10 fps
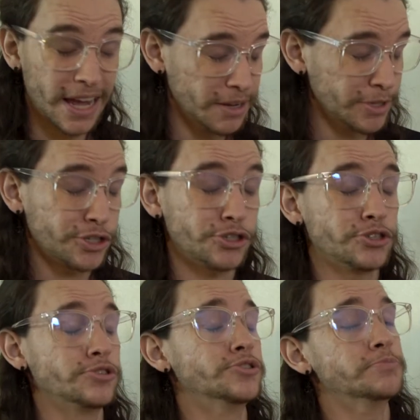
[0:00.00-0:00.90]
I am a
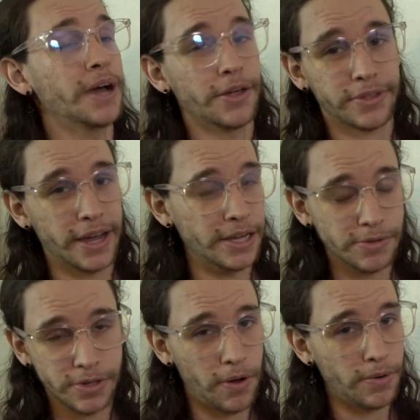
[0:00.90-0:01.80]
huge math guy. It
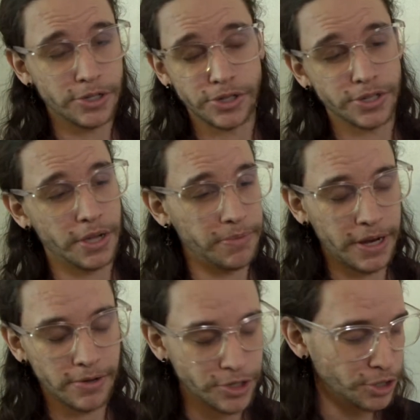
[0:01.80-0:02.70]
was always just something
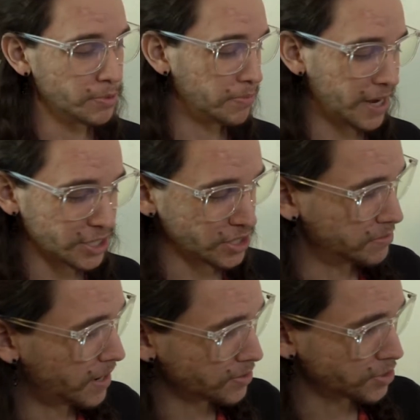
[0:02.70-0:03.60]
I was super passionate
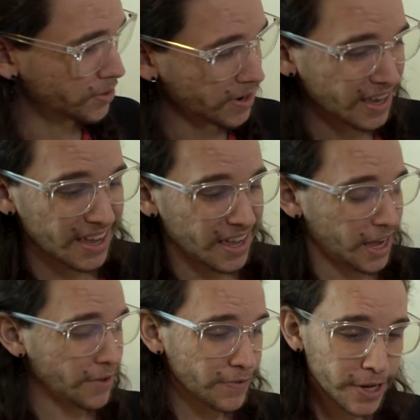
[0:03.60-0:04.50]
about. So
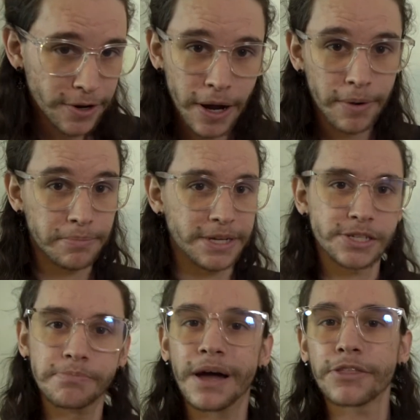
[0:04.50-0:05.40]
I figured I would make
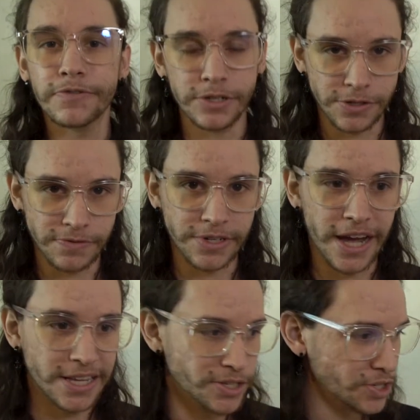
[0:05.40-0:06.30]
some math videos for you
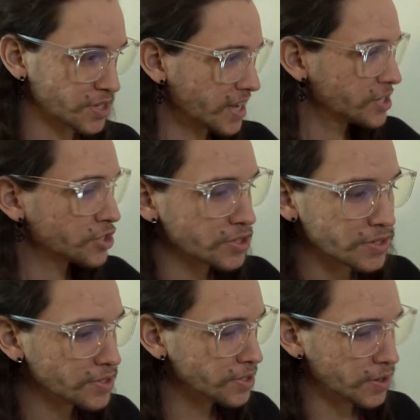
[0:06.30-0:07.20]
guys and just kind of show
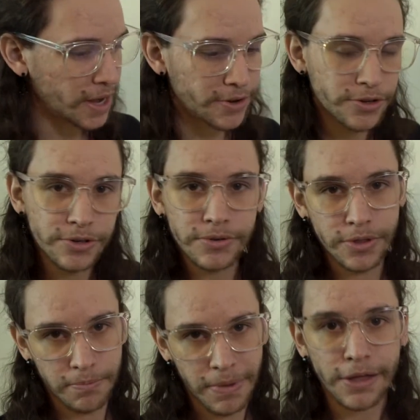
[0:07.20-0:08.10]
you, you know, how to do
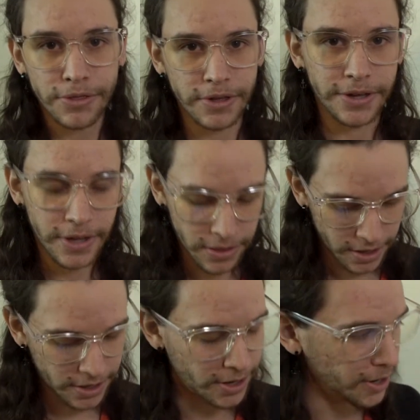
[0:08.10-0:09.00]
the math thing. And
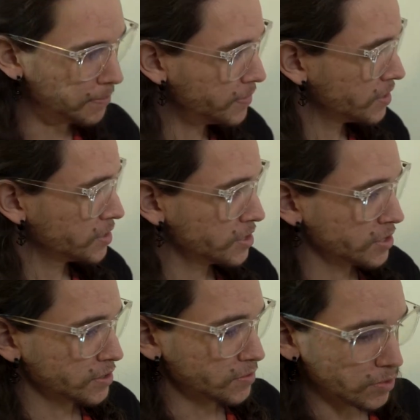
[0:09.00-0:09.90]
then, um,
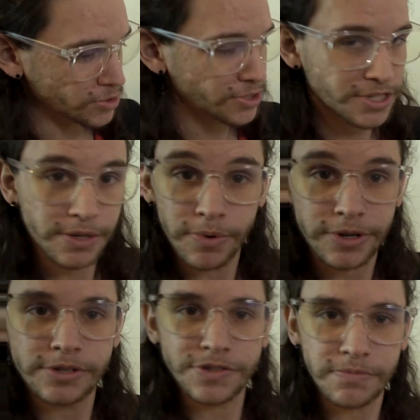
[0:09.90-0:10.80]
we'll just see where
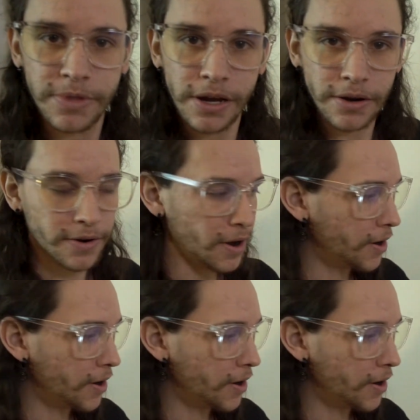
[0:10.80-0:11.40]
it goes from there.